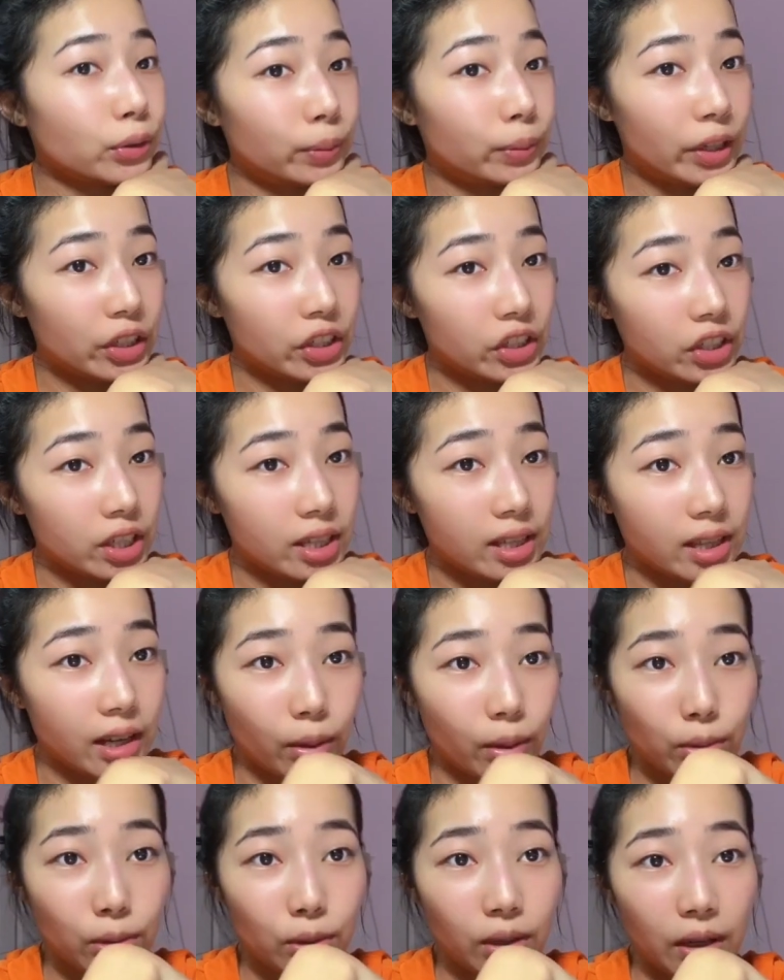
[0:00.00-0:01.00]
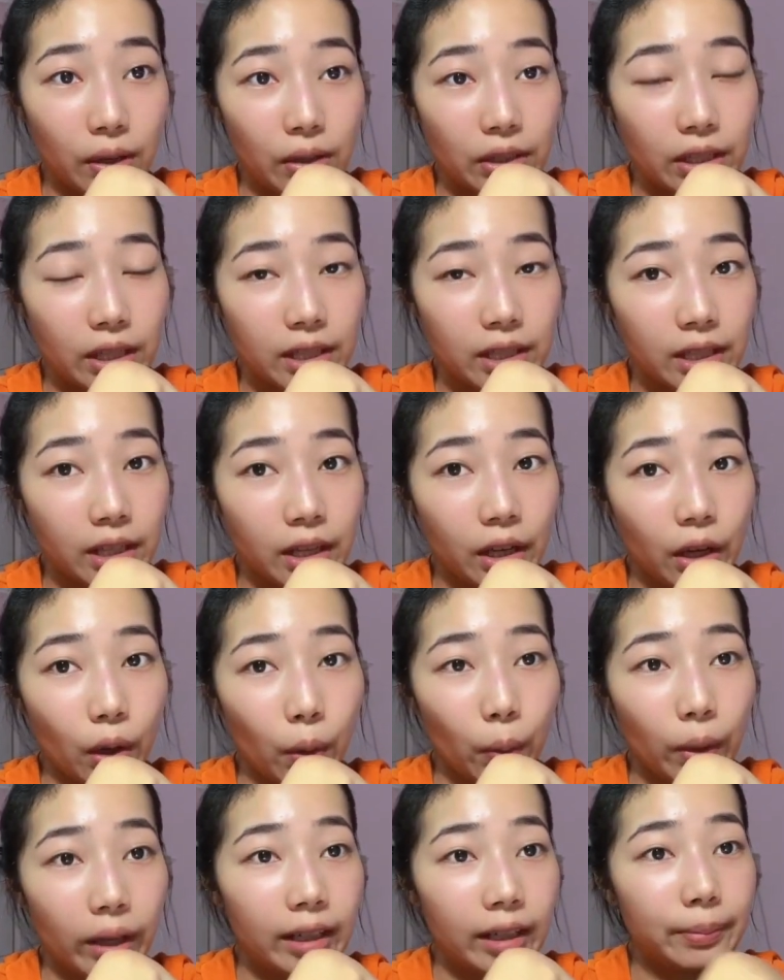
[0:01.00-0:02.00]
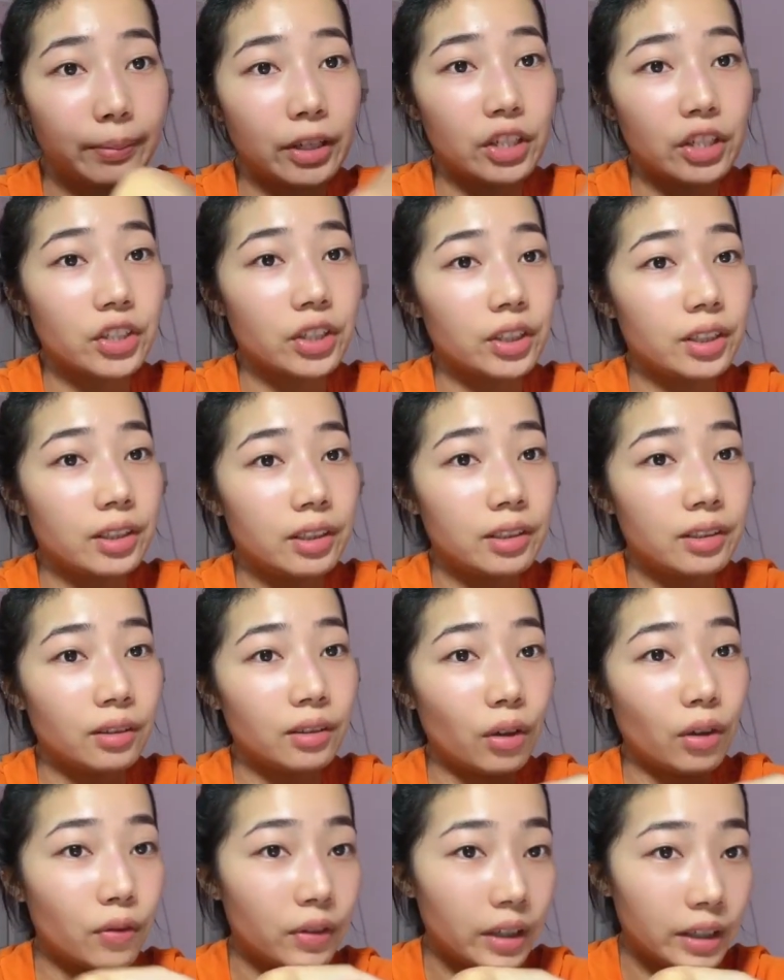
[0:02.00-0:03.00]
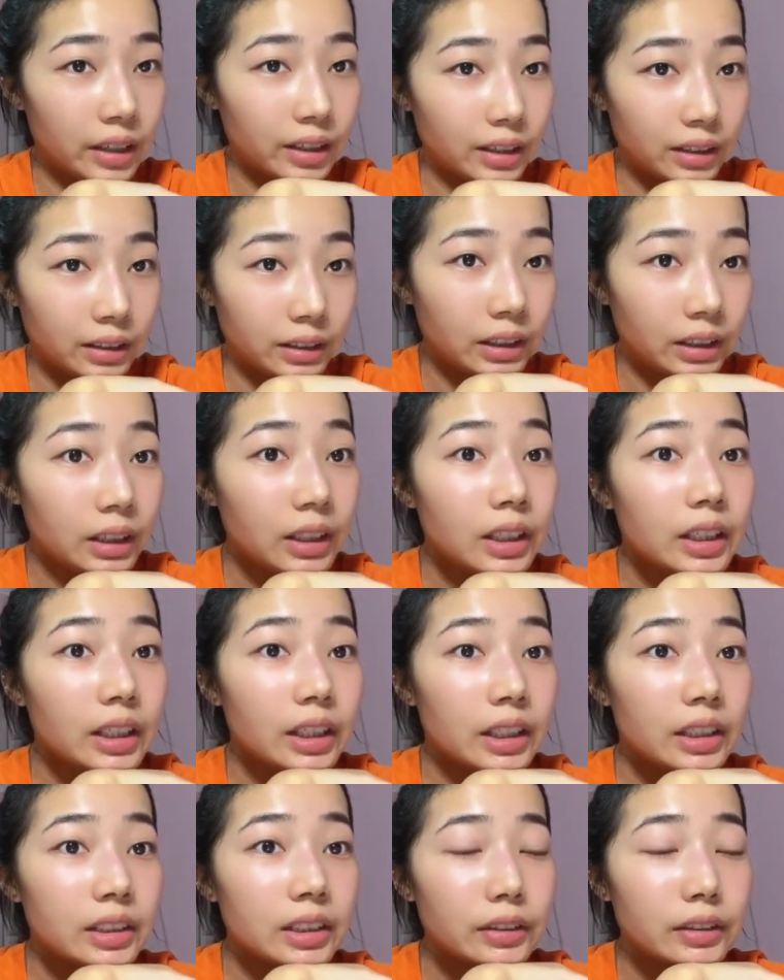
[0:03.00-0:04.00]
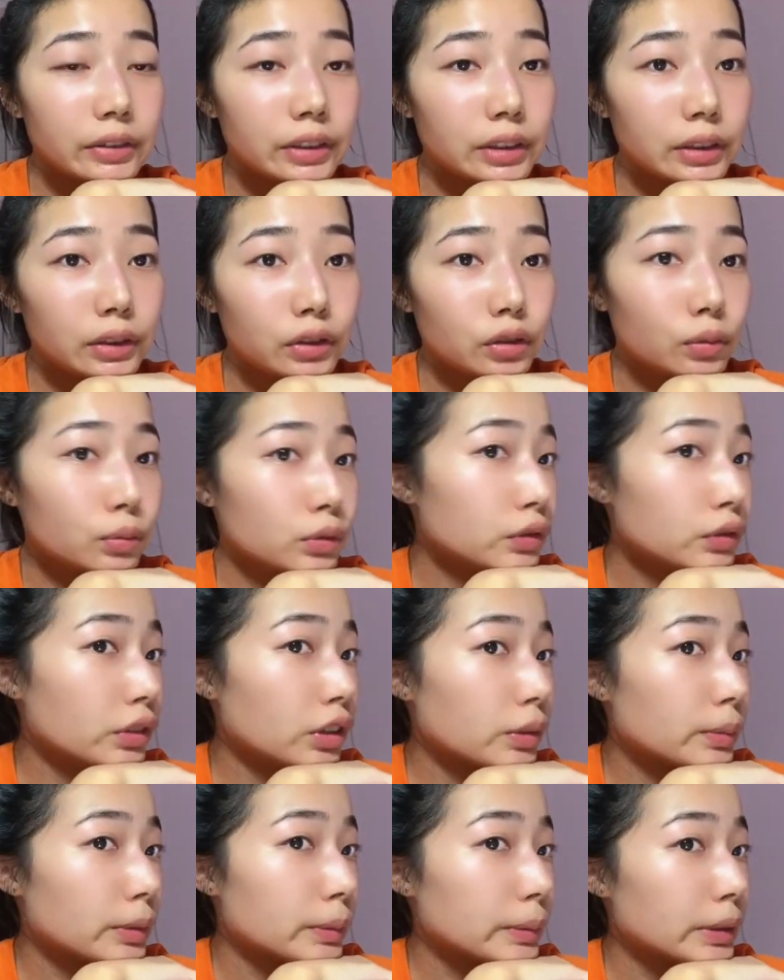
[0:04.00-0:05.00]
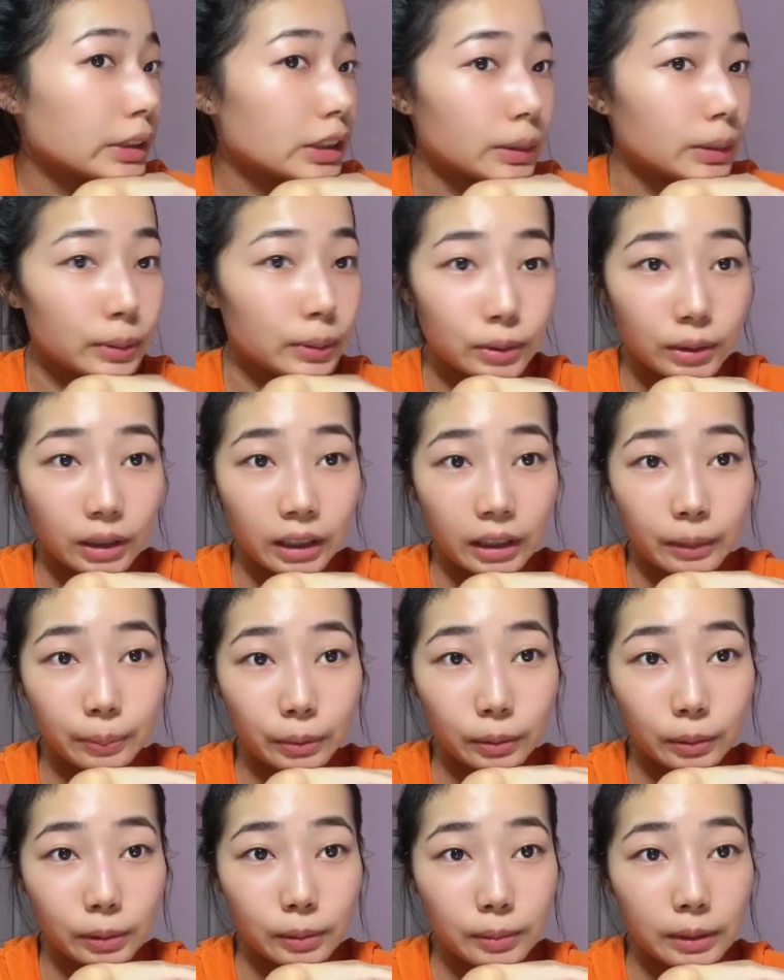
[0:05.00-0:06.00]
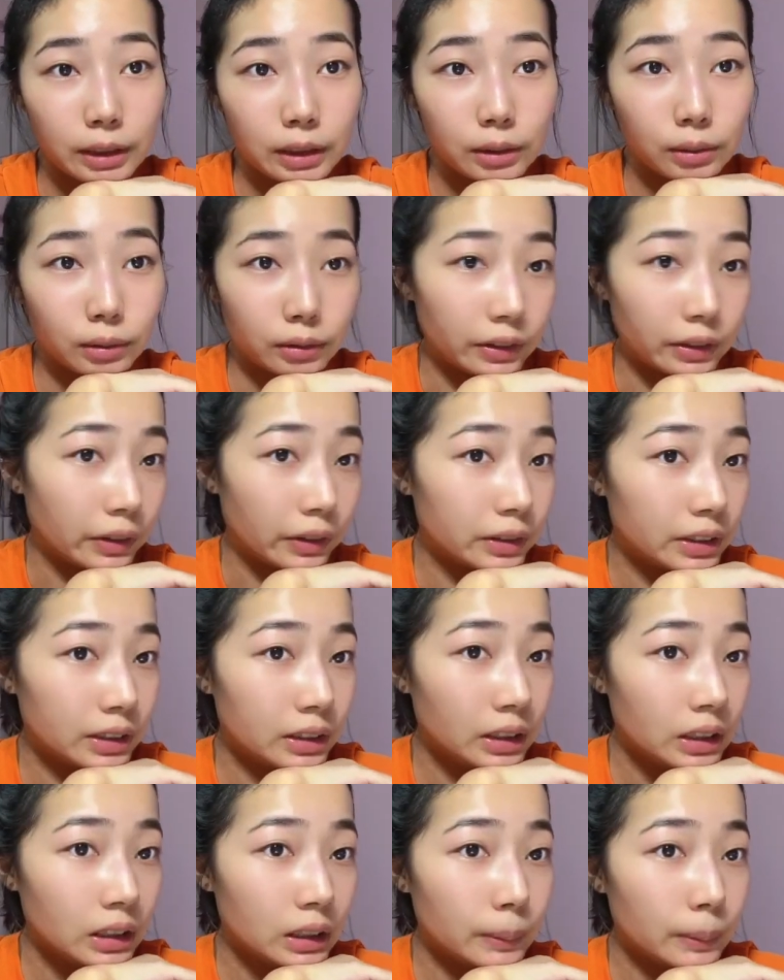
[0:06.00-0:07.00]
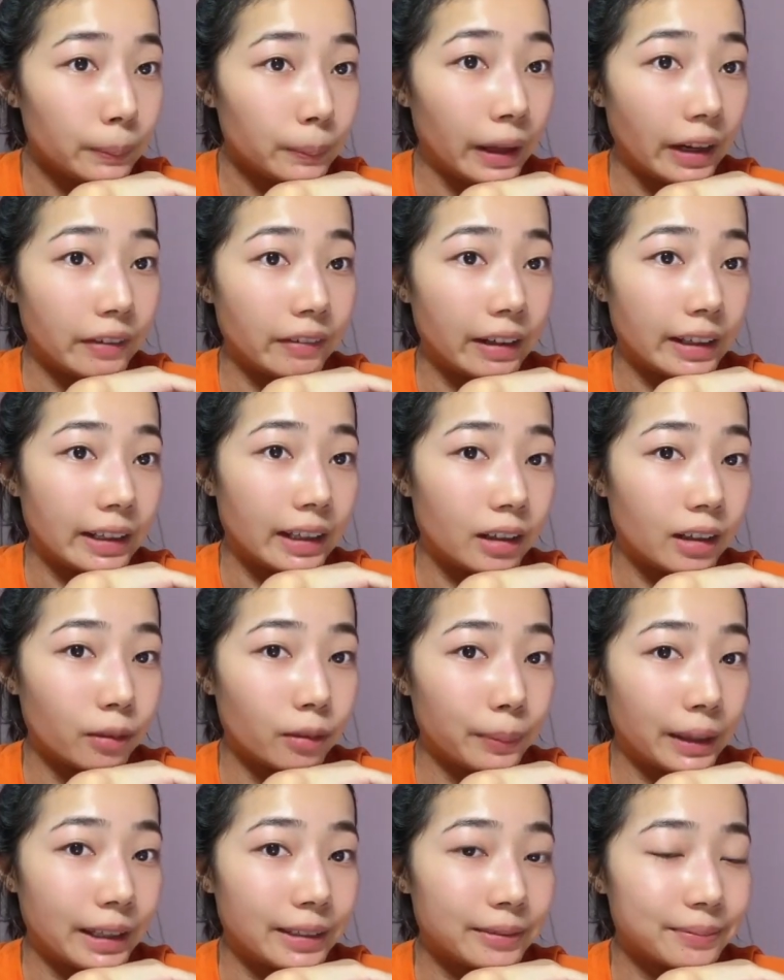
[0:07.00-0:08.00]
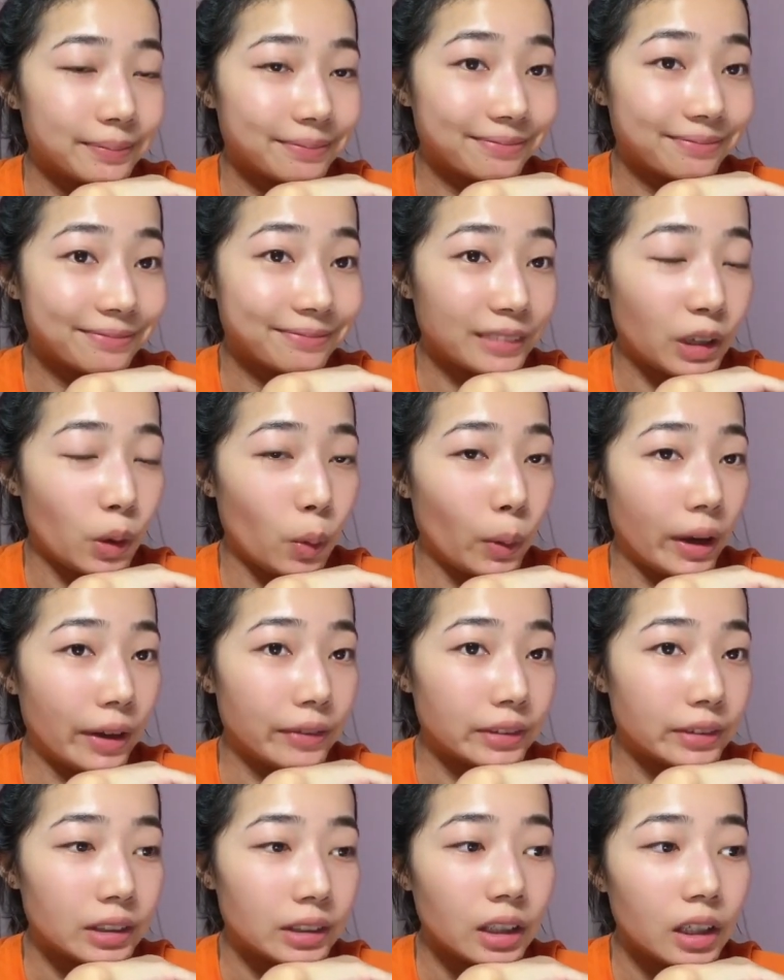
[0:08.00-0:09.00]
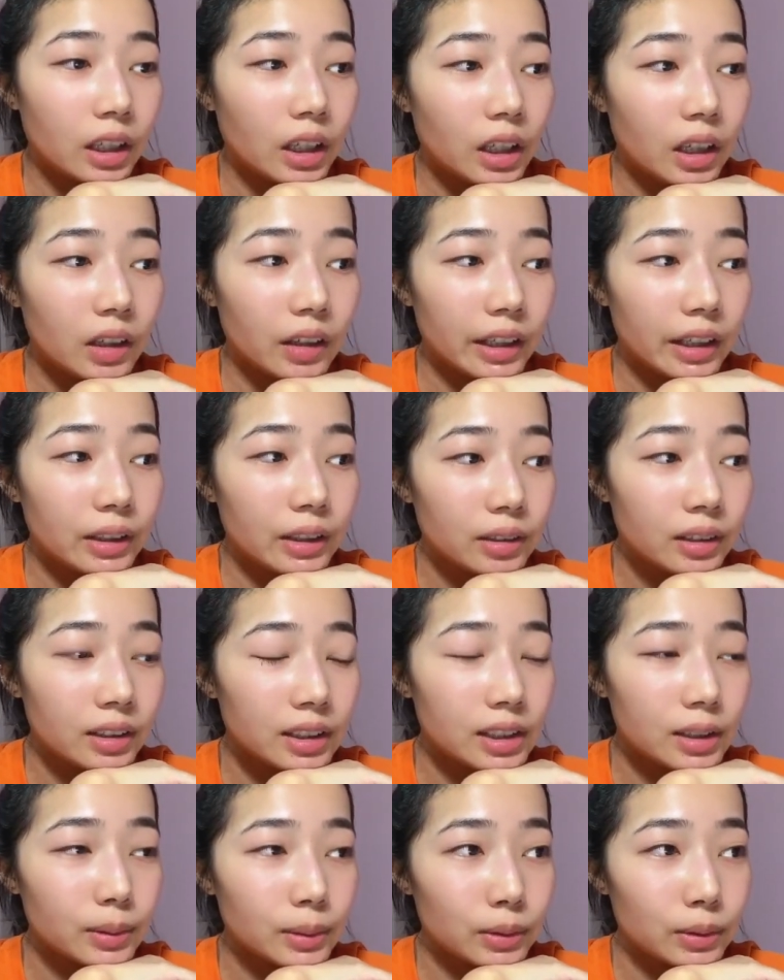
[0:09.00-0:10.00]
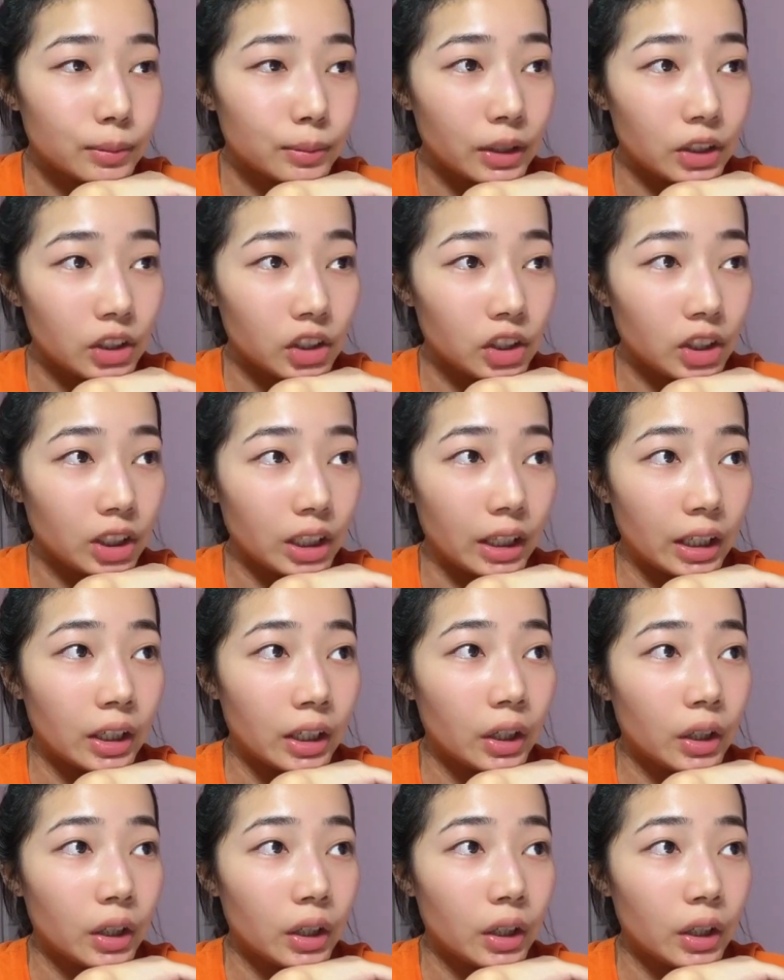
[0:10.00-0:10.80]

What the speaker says: to mention just now, so I'll just quickly mention over here. And I've already removed all my makeup, so I probably look very bad right now, but whatever. Okay, so I just want to mention that